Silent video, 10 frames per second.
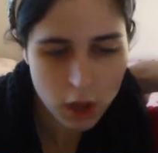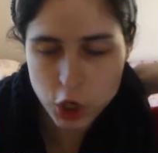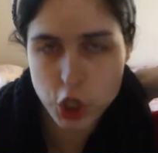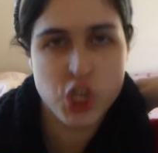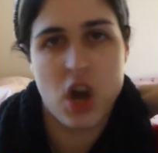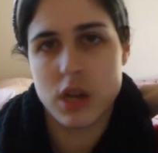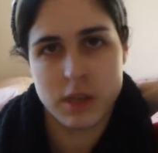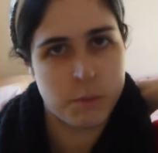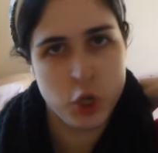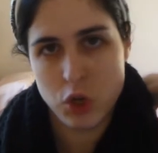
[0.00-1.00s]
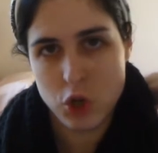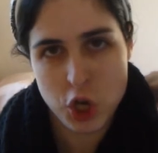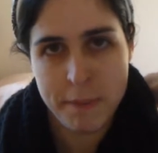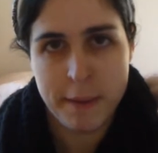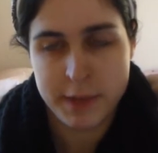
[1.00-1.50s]
She's awesome.
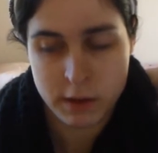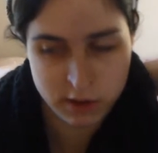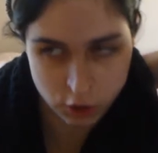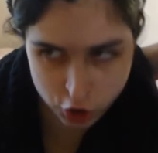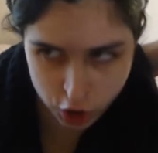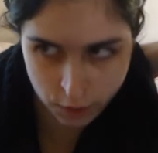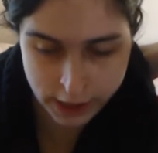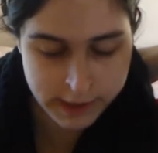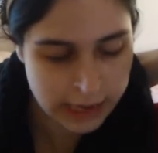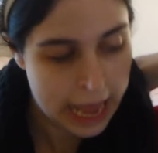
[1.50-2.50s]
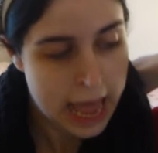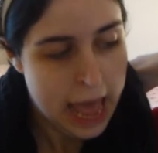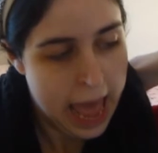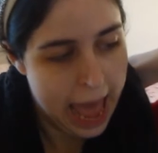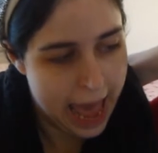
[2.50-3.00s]
She pumps out soldier tokens.
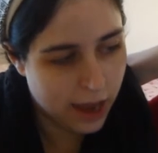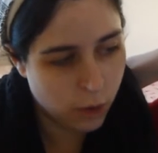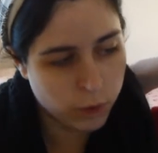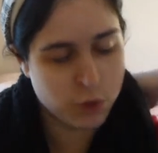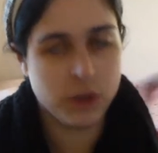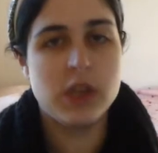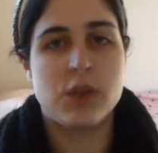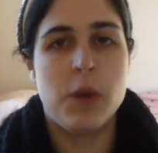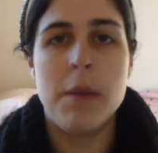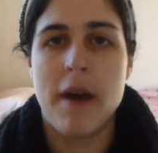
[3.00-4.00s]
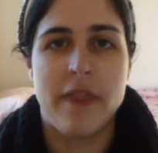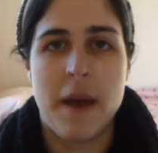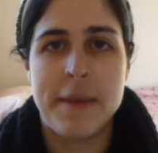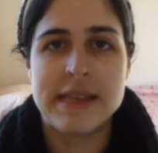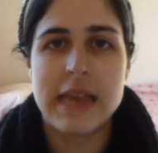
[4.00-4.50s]
And what's really sweet about
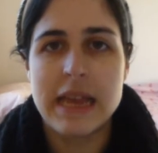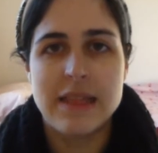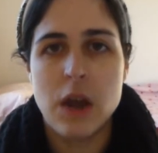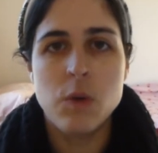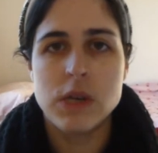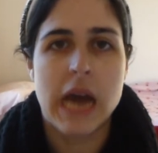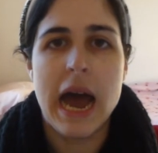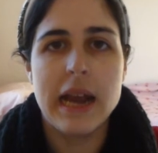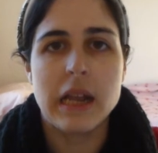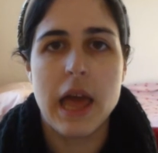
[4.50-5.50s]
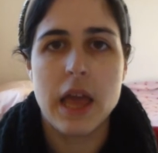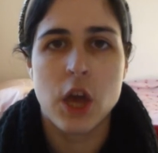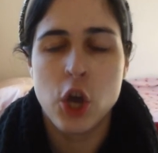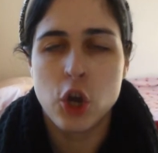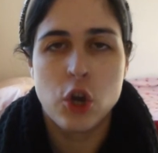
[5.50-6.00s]
them is like they don't die to
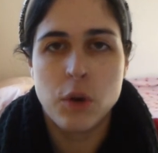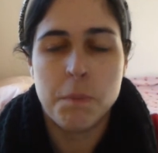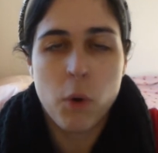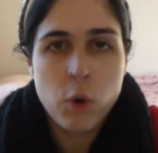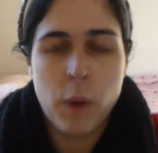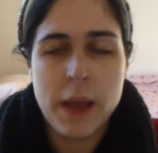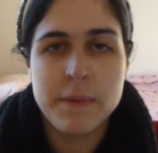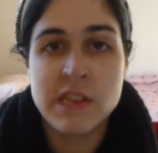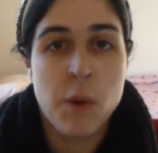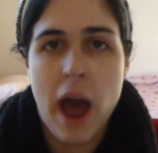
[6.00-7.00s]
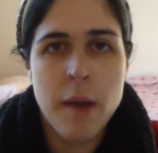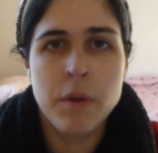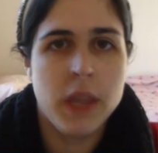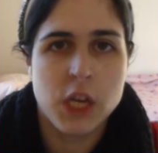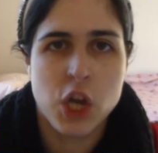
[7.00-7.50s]
like board wipes. And so I
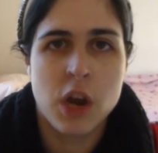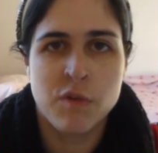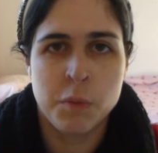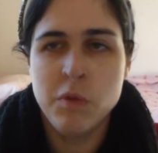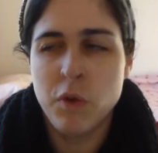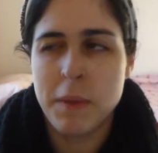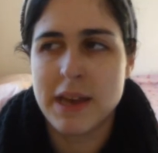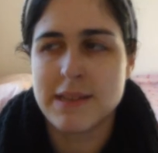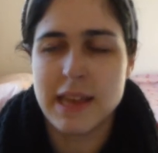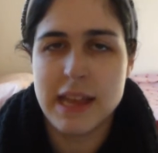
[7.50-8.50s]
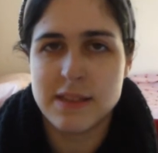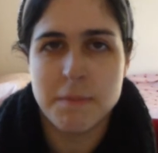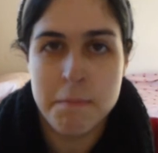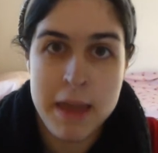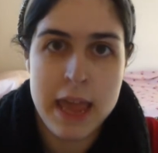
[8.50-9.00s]
run like a ton of removal because it's
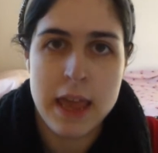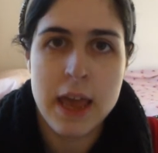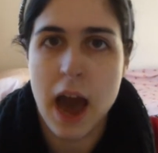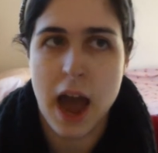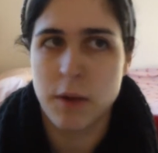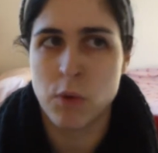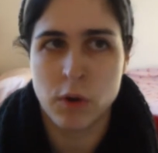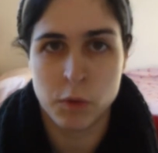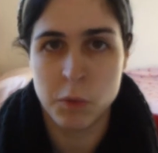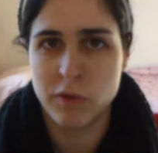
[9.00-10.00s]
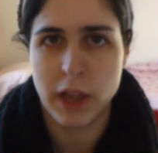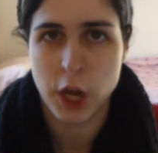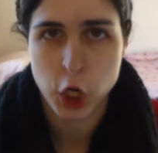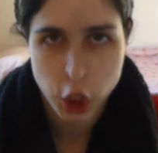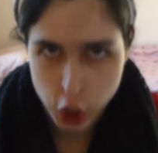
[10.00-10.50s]
me. I run removal
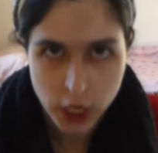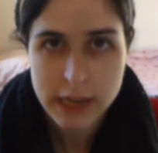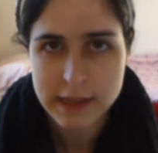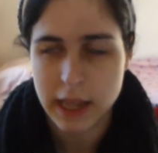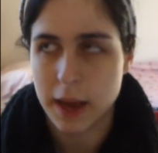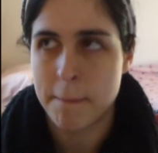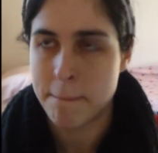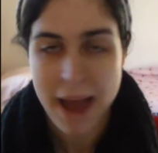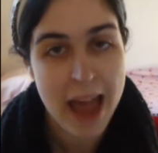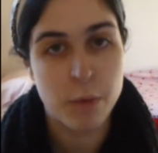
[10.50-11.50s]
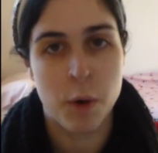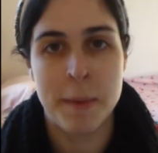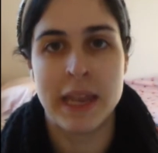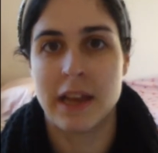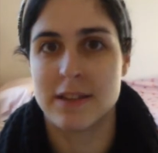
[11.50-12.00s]
like crazy, like a mad
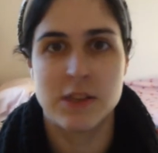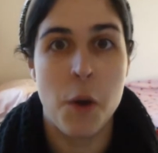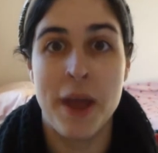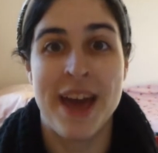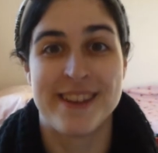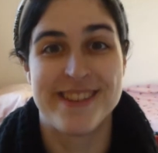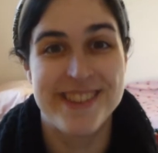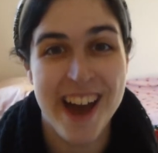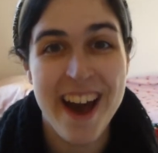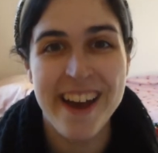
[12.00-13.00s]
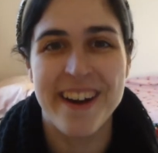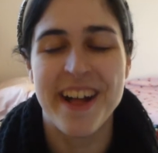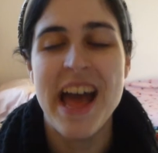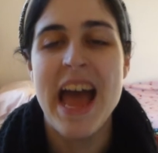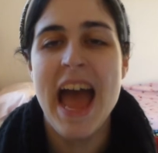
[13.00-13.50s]
woman, like it's going out of style.